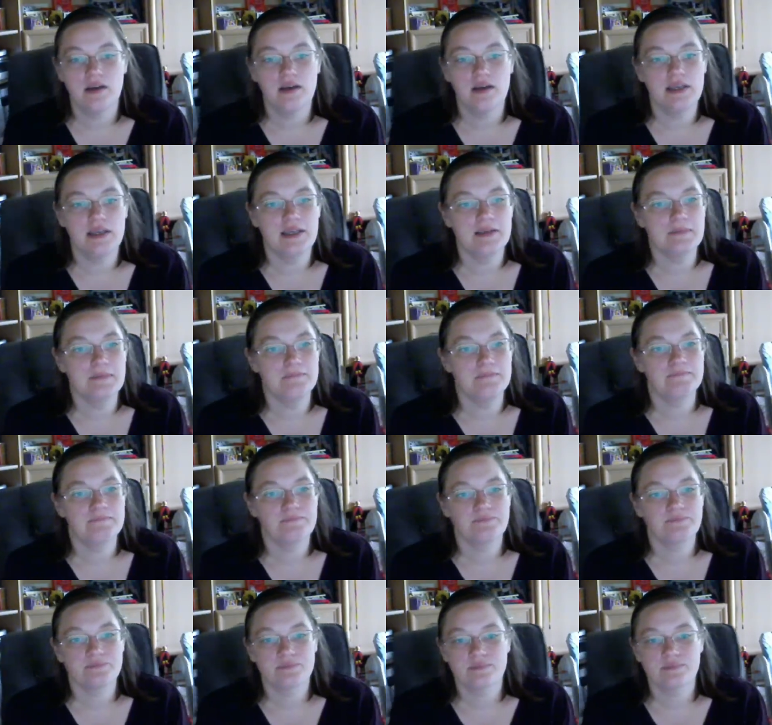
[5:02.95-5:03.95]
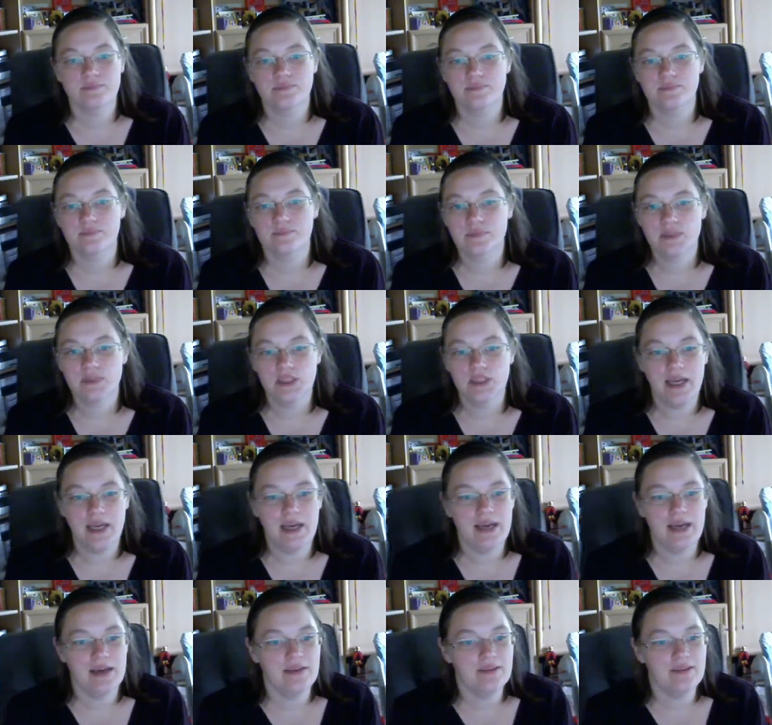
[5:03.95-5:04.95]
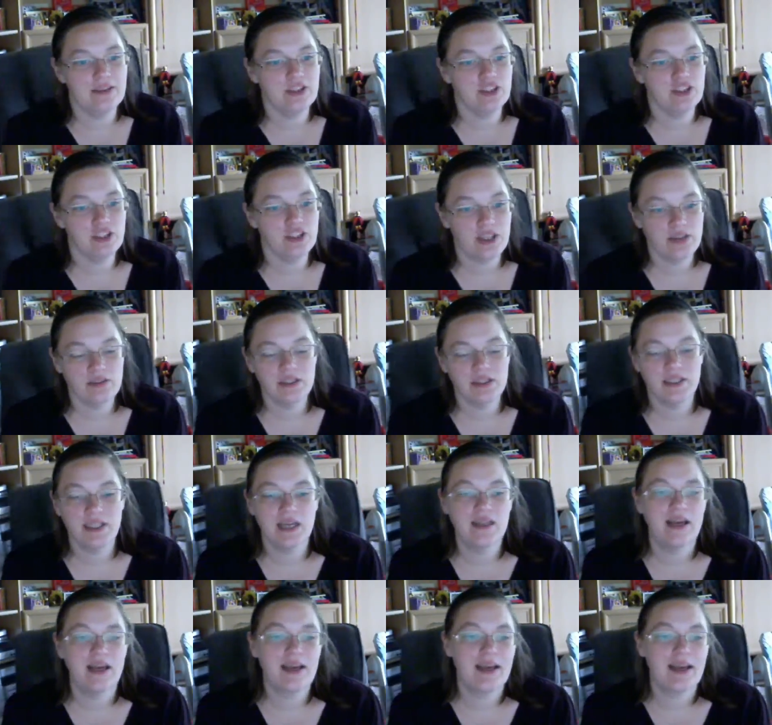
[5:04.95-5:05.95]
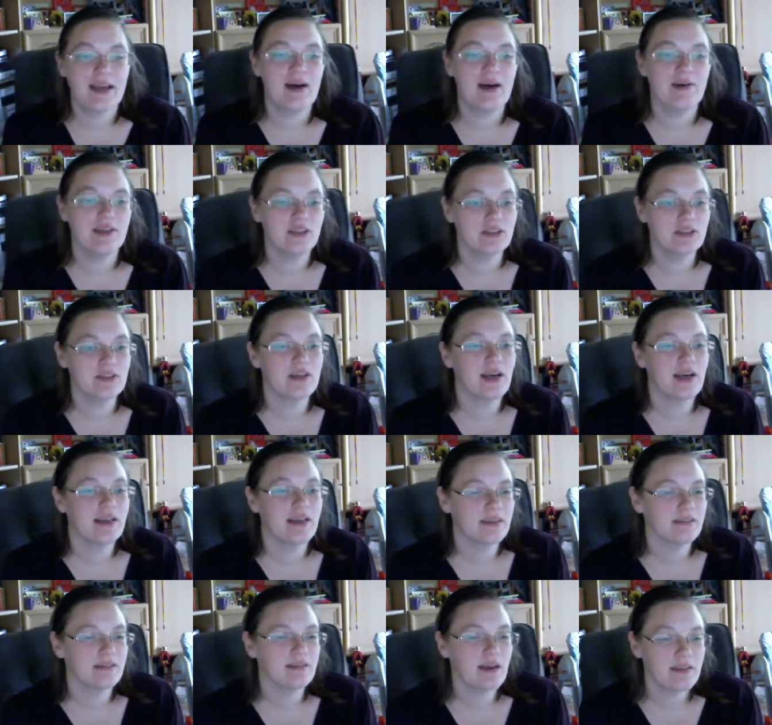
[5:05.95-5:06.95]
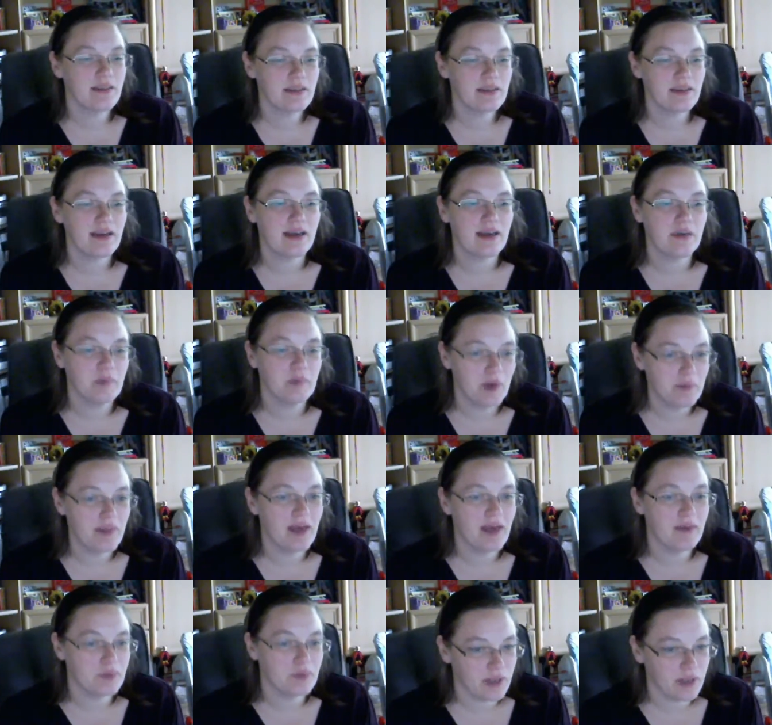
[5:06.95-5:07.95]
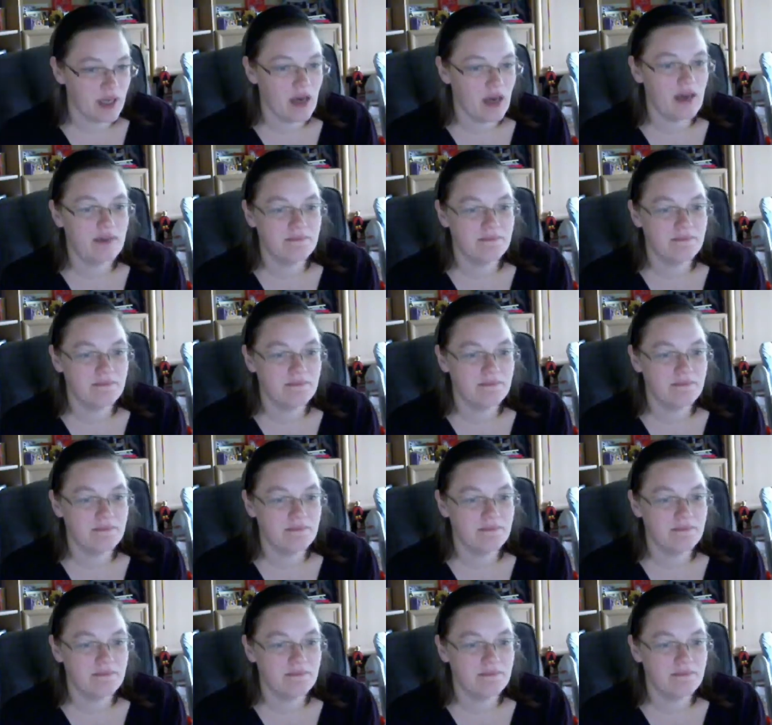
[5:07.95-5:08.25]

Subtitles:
Um, and the generally not liking how I look, I think I can bump that up to a 9.